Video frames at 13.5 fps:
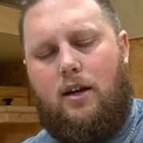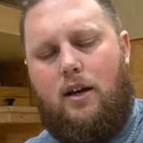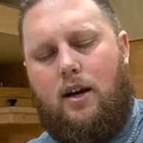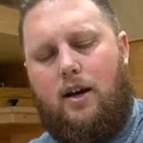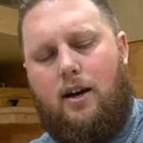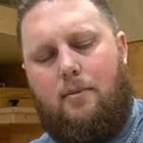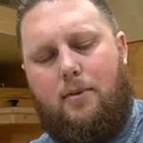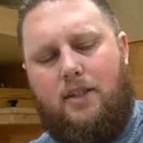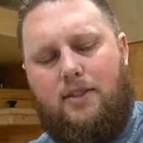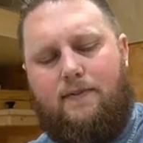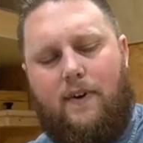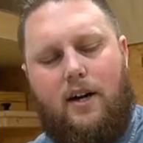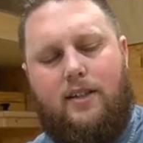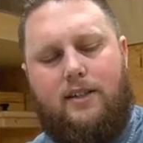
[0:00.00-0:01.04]
um, but as
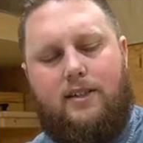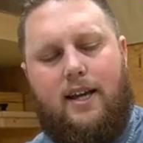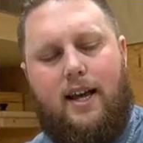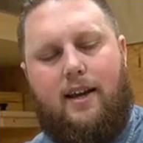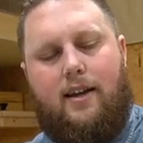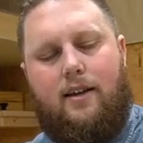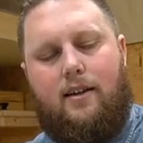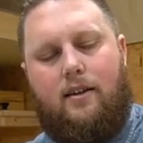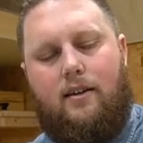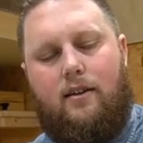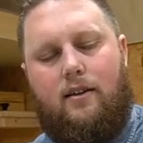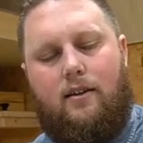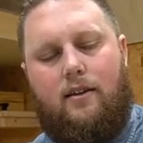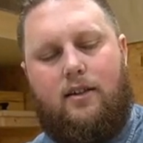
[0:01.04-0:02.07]
far as like
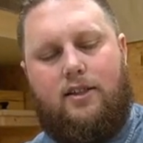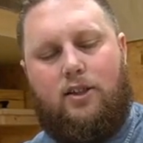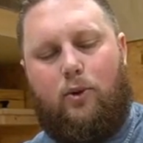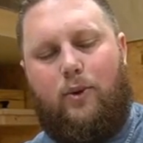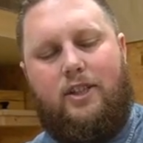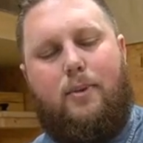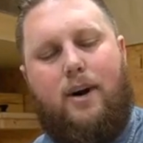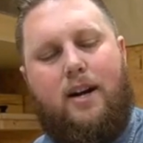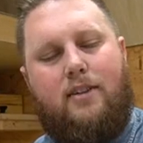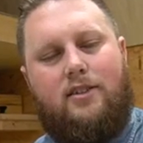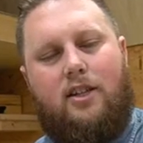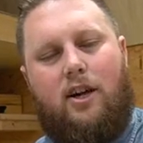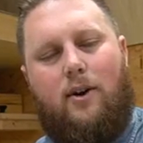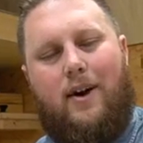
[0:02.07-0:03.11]
the squeeze
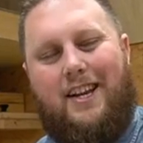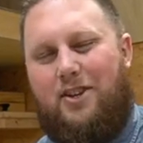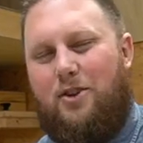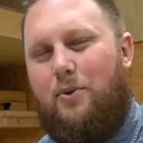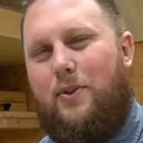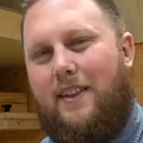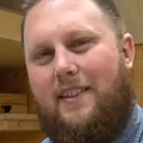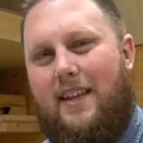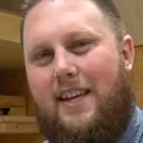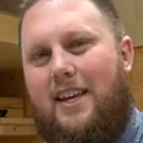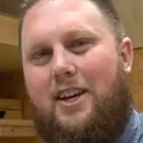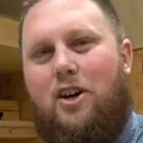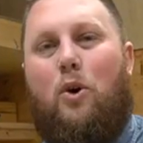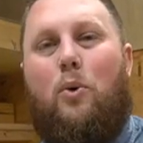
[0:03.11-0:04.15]
bottles go, I do think the
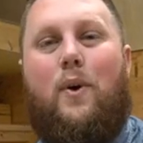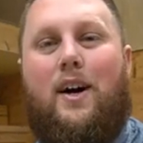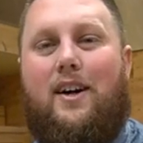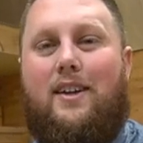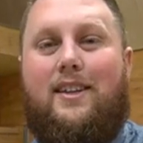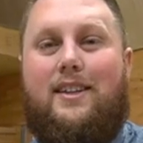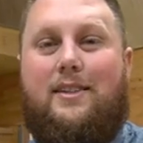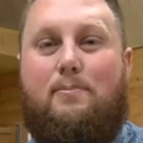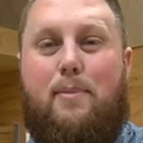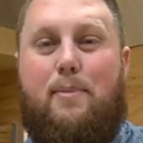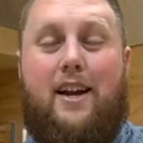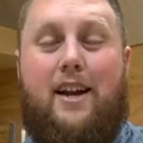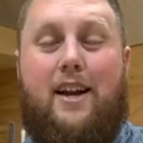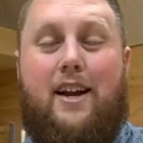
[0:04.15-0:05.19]
Eco-Weld is
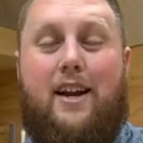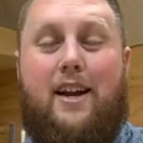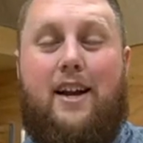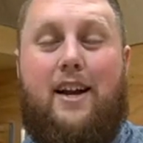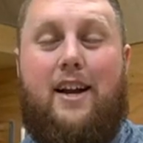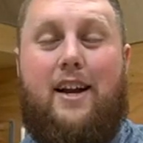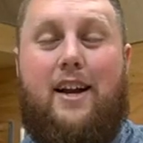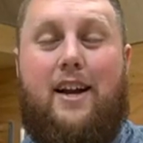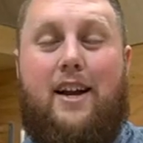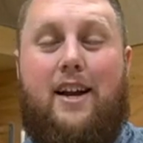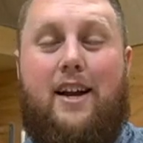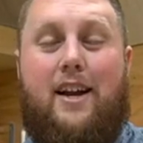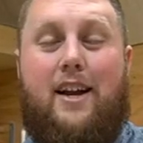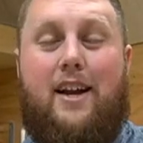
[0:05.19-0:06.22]
better. Like it just seems
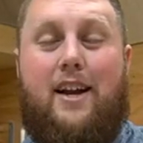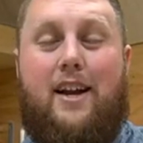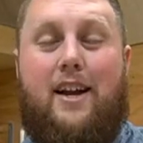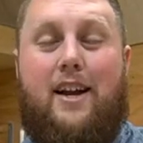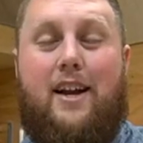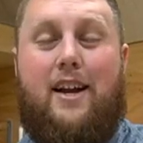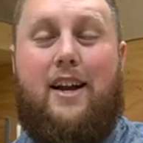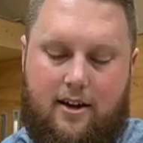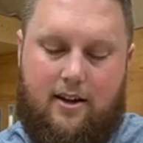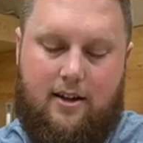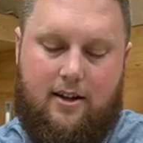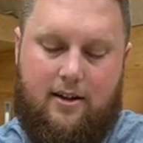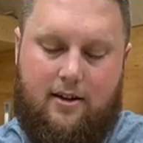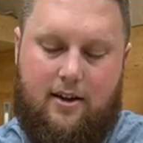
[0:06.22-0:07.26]
to stay
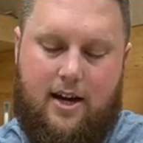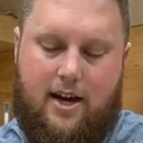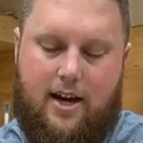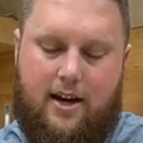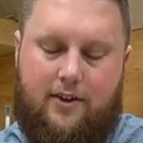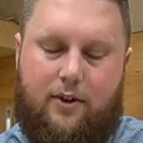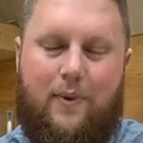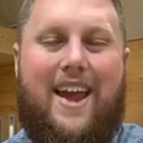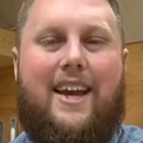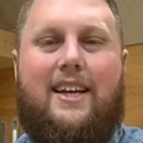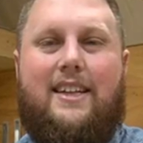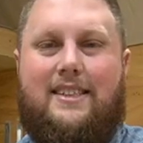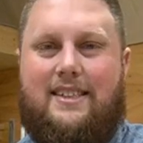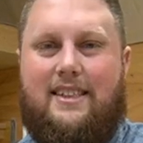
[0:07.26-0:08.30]
uh, the
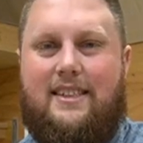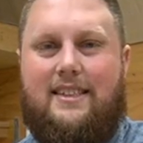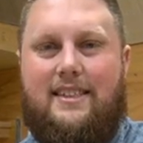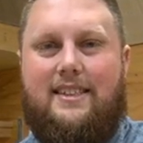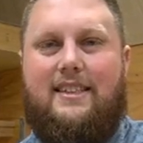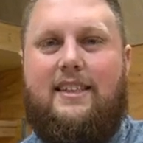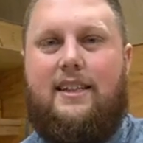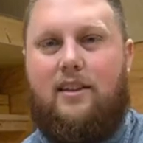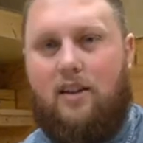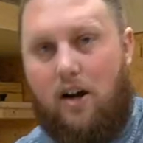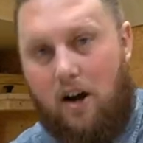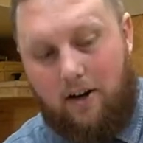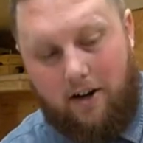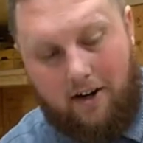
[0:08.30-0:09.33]
right consistency
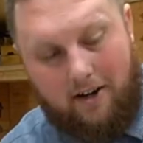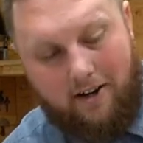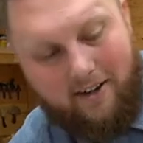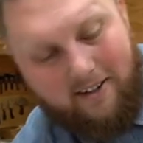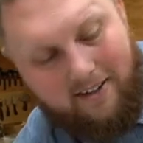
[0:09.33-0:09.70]
longer.